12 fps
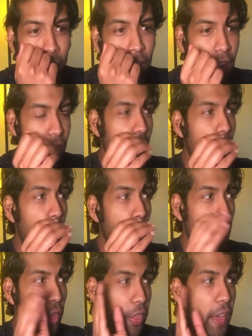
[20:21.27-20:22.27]

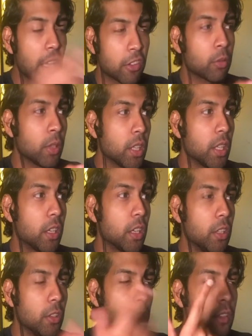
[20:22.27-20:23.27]
So that's really good.
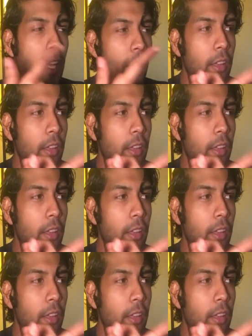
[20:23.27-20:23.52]
You could tell